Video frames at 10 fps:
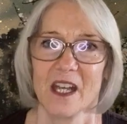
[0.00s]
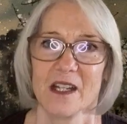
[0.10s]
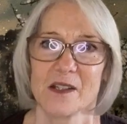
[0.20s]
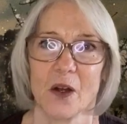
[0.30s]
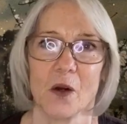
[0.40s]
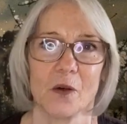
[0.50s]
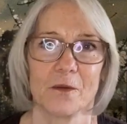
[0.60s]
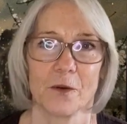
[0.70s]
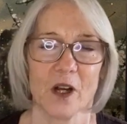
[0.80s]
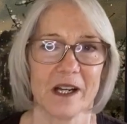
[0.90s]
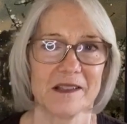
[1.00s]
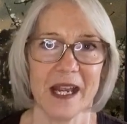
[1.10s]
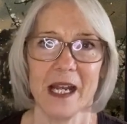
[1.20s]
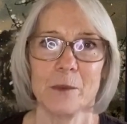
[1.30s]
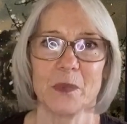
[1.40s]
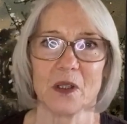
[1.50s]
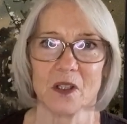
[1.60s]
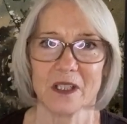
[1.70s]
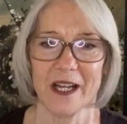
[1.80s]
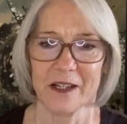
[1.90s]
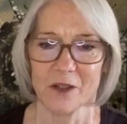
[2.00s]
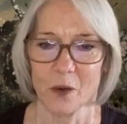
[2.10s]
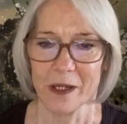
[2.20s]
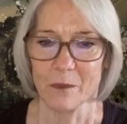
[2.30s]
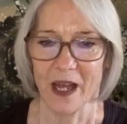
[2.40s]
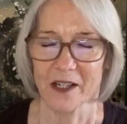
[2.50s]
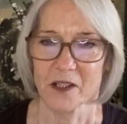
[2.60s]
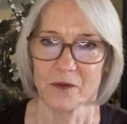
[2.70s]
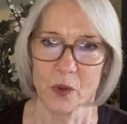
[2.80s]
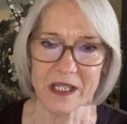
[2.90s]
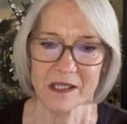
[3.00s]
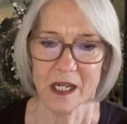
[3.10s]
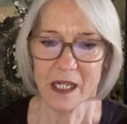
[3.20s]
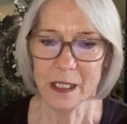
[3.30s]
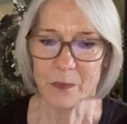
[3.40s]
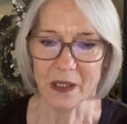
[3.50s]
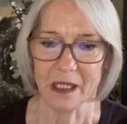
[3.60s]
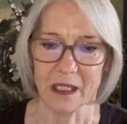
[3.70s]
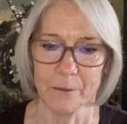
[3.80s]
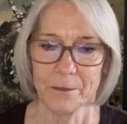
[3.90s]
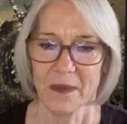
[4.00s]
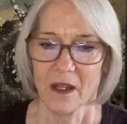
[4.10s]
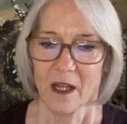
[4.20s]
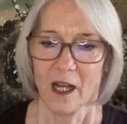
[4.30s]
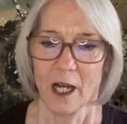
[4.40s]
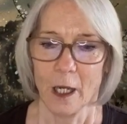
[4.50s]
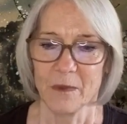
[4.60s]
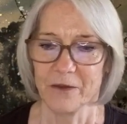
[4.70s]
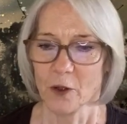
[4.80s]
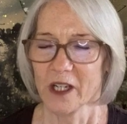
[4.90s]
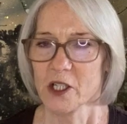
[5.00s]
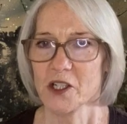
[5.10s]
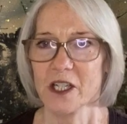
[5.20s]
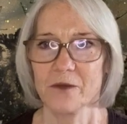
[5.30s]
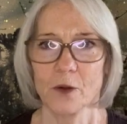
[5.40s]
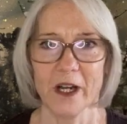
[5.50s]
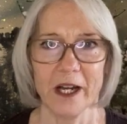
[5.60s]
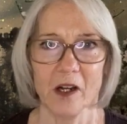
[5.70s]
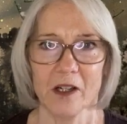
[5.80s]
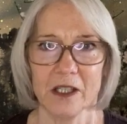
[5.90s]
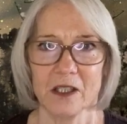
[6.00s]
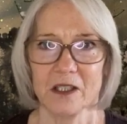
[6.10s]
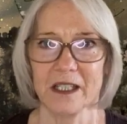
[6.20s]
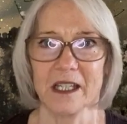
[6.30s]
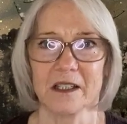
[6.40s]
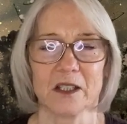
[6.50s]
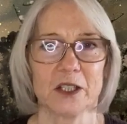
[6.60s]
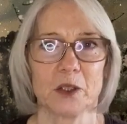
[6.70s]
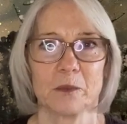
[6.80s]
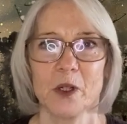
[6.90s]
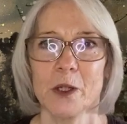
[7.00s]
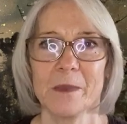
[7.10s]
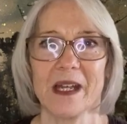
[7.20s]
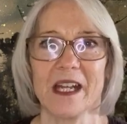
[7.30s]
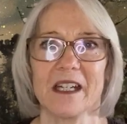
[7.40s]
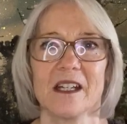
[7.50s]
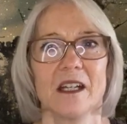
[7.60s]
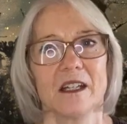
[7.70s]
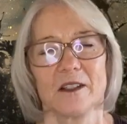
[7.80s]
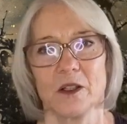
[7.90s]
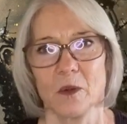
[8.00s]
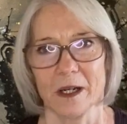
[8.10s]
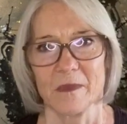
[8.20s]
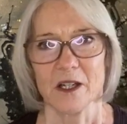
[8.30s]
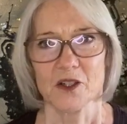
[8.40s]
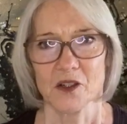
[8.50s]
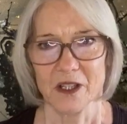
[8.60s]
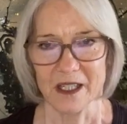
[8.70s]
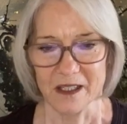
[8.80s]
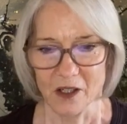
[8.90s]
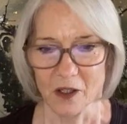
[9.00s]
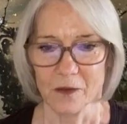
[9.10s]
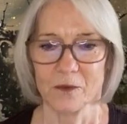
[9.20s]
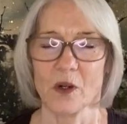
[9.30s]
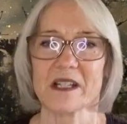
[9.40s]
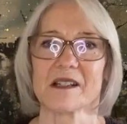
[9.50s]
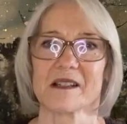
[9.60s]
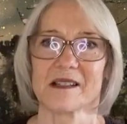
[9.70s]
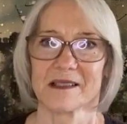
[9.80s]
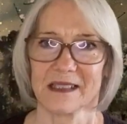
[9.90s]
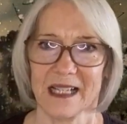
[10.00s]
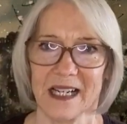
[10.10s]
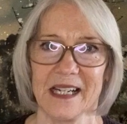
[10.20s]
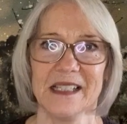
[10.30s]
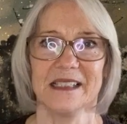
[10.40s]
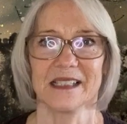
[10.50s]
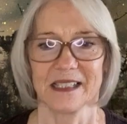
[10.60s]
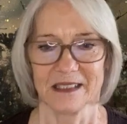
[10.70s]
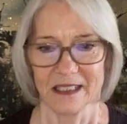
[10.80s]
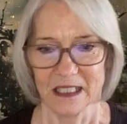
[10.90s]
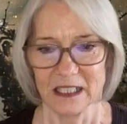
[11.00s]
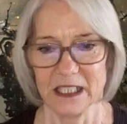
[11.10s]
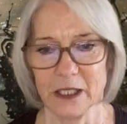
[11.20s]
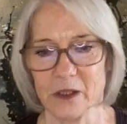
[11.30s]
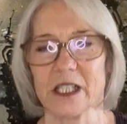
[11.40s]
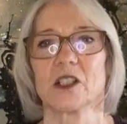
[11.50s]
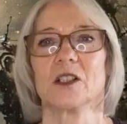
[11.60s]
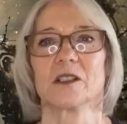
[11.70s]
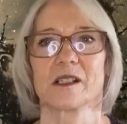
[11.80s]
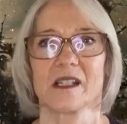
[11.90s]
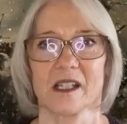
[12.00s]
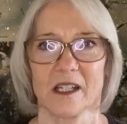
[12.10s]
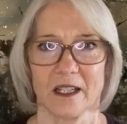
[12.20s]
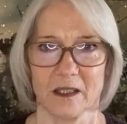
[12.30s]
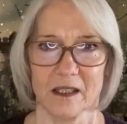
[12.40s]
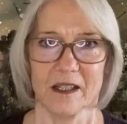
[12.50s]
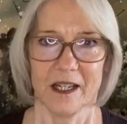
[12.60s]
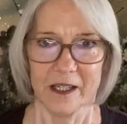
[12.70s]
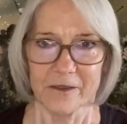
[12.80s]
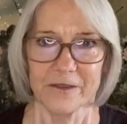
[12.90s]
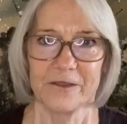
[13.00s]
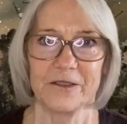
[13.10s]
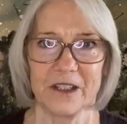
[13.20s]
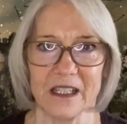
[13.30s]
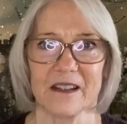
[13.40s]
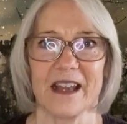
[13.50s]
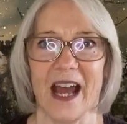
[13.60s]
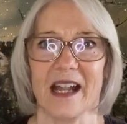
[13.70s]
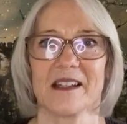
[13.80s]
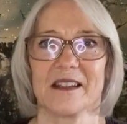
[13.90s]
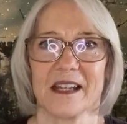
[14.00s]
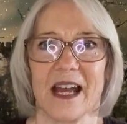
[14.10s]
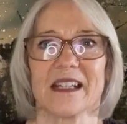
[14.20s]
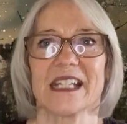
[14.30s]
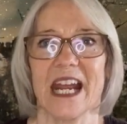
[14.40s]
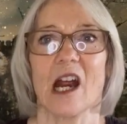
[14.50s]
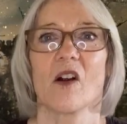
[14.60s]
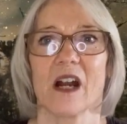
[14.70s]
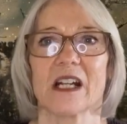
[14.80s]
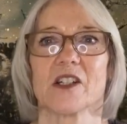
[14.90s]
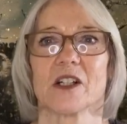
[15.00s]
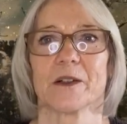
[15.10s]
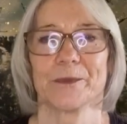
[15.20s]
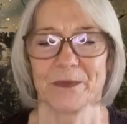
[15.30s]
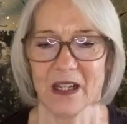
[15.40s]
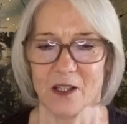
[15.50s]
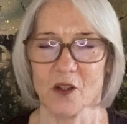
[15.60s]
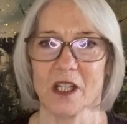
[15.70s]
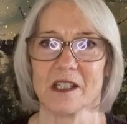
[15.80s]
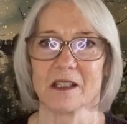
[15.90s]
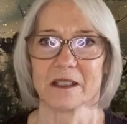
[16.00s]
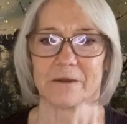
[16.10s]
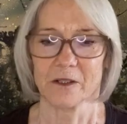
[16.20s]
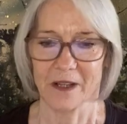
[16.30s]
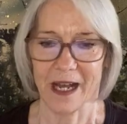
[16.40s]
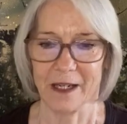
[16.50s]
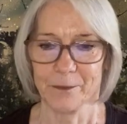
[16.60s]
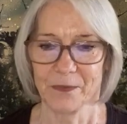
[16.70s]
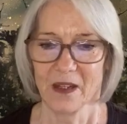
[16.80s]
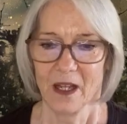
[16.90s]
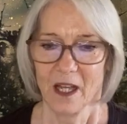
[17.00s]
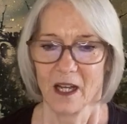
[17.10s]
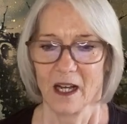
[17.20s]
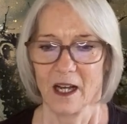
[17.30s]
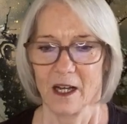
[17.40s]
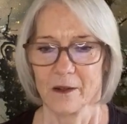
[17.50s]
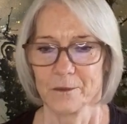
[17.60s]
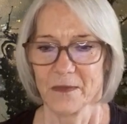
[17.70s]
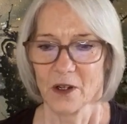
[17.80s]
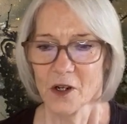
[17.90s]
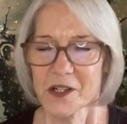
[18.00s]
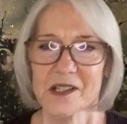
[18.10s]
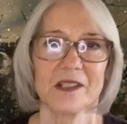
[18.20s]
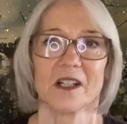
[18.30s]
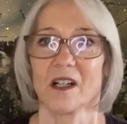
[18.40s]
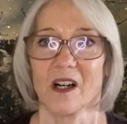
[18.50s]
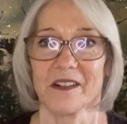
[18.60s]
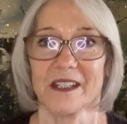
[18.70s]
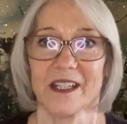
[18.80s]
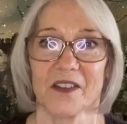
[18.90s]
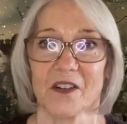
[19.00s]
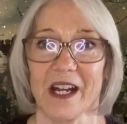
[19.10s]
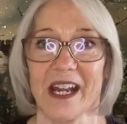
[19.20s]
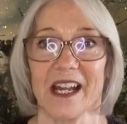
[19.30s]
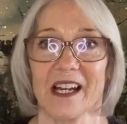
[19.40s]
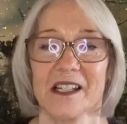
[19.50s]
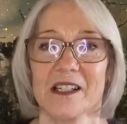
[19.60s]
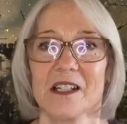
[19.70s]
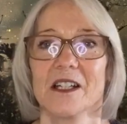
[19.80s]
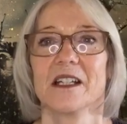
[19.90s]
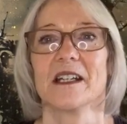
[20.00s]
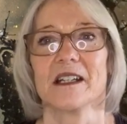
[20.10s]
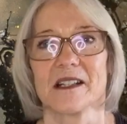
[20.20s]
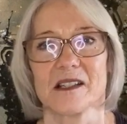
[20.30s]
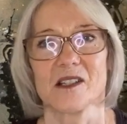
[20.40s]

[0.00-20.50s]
So for example, kind of going back to voice typing, if you're auditioning for Ariel in The Little Mermaid, you want to make sure that your voice is light and lyrical, and it can kind of fit that character, and you can deliver that. Ursula, on the other hand, is